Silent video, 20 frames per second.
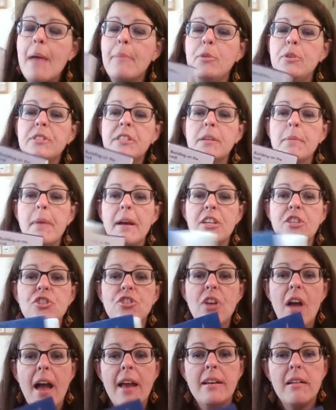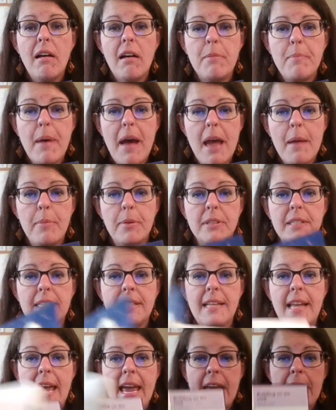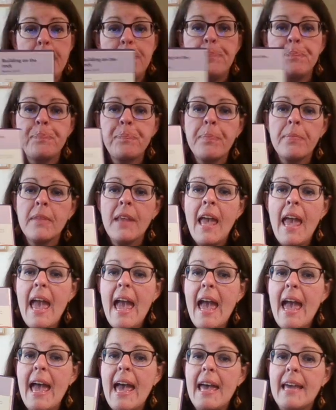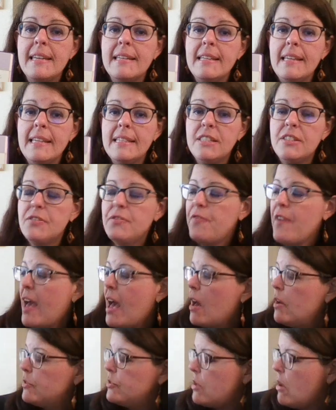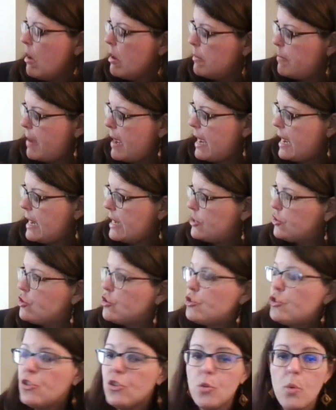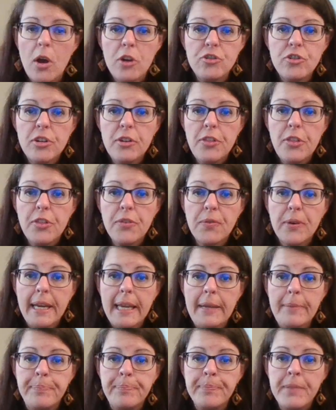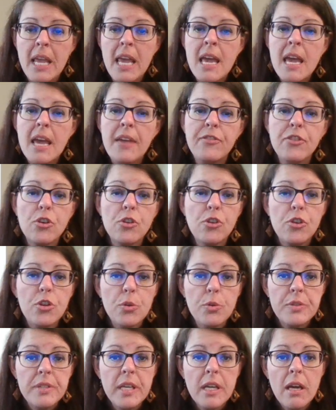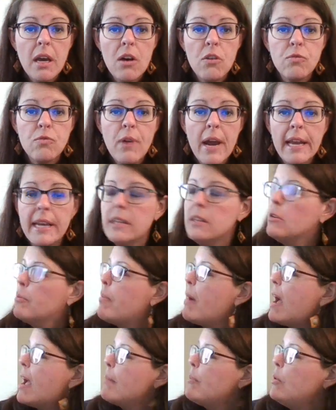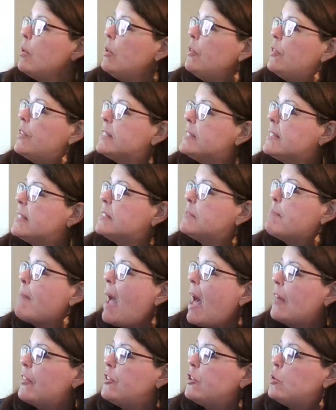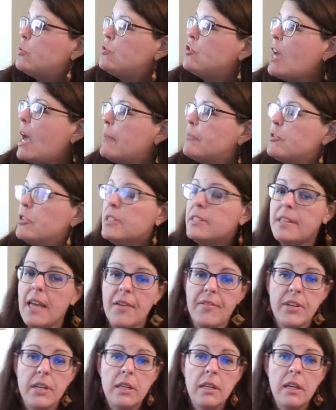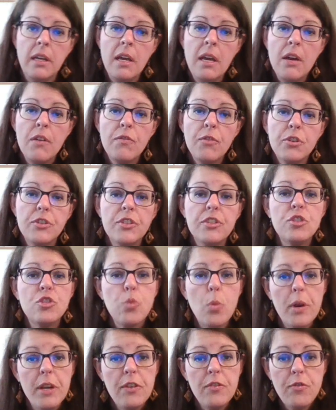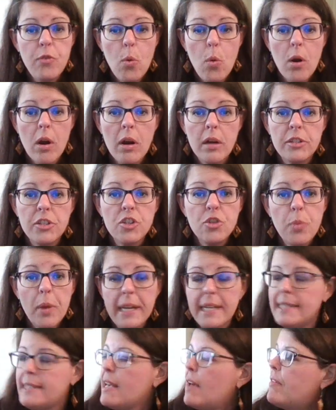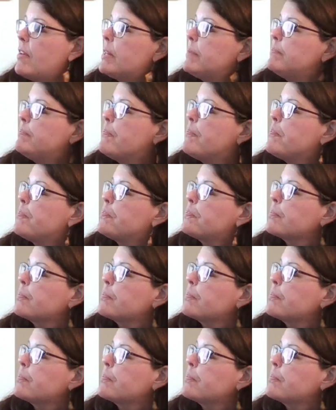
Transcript: I'm using my Shine On Bible today and it's found on page 203. If you're using a regular Bible, this is Matthew chapter 7, verses 24 to 27.